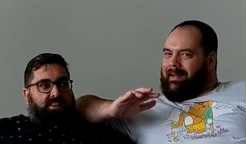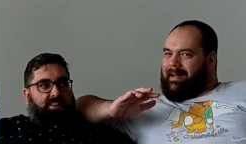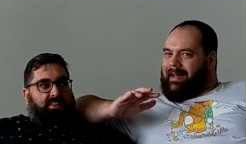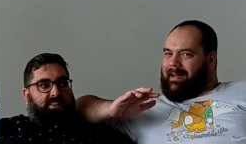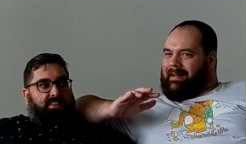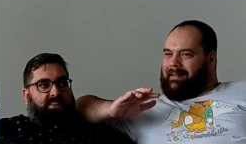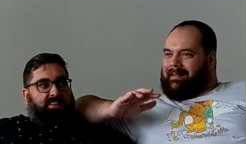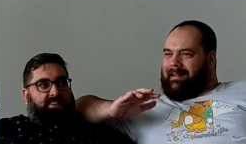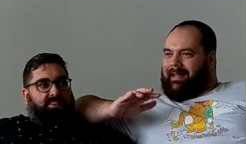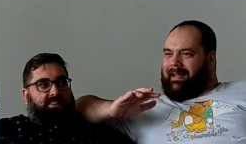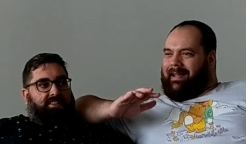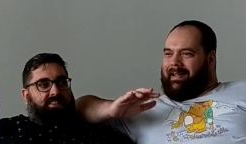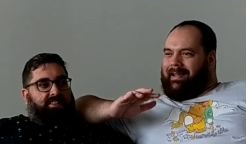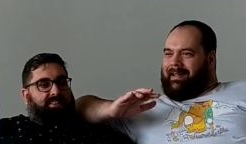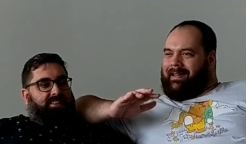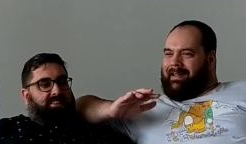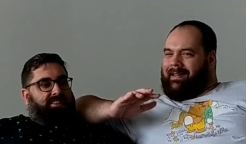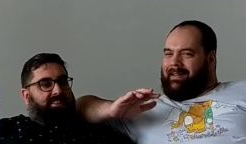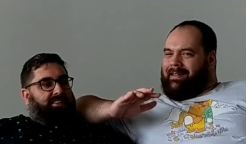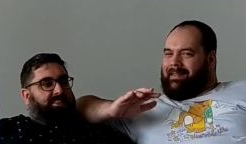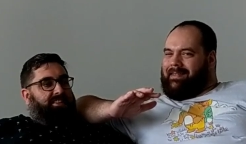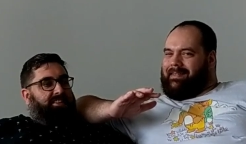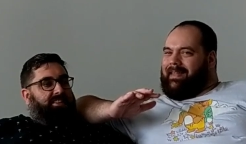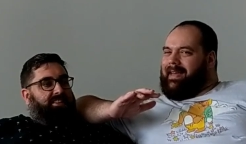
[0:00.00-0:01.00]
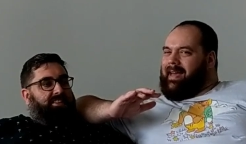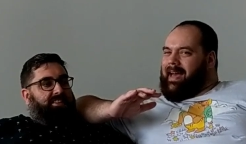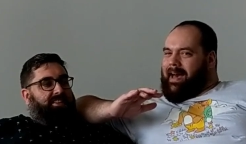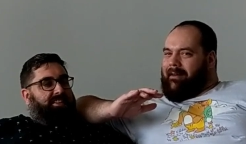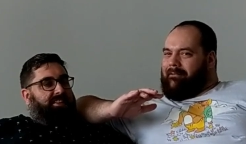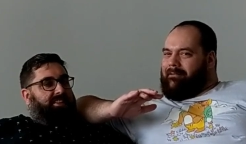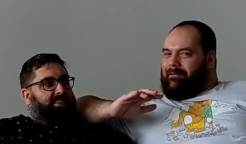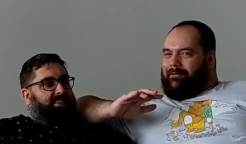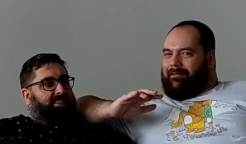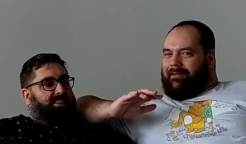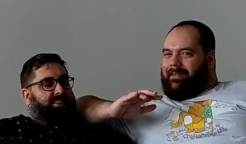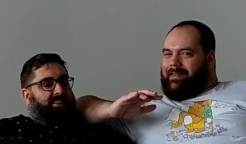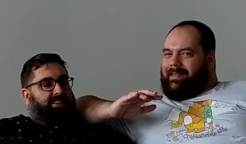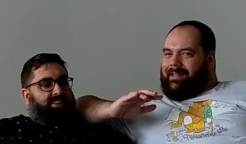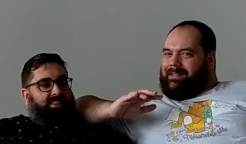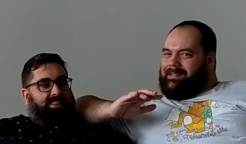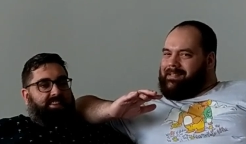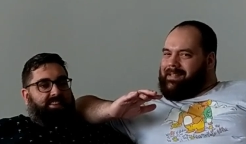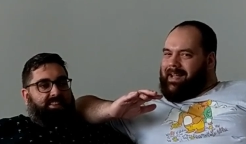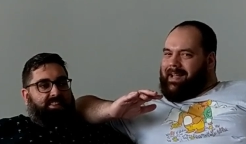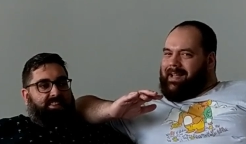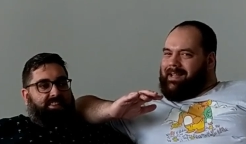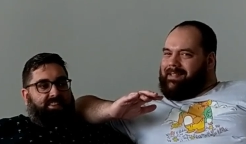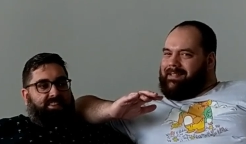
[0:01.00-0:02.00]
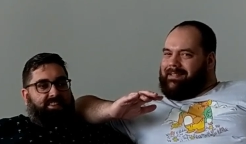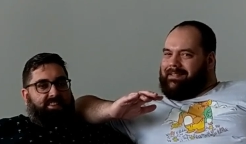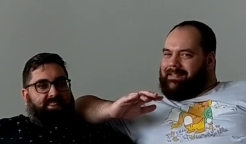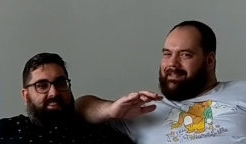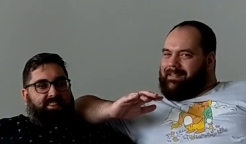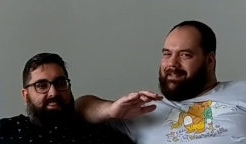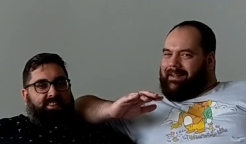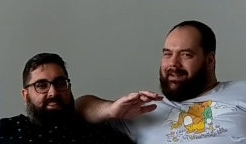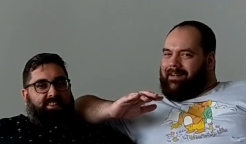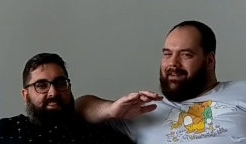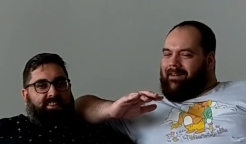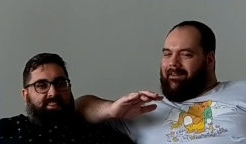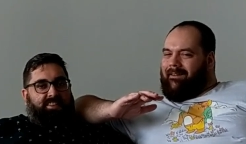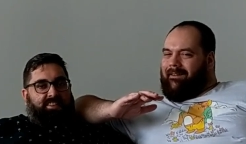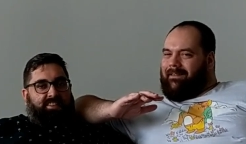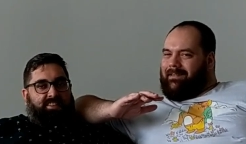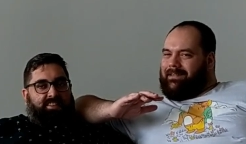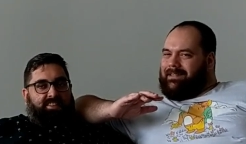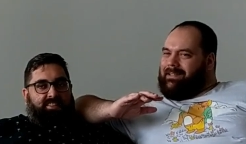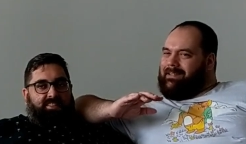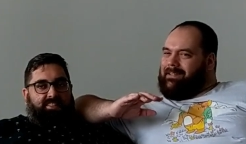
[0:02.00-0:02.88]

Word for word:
Speaker 1: and like. They haven't really changed it at all.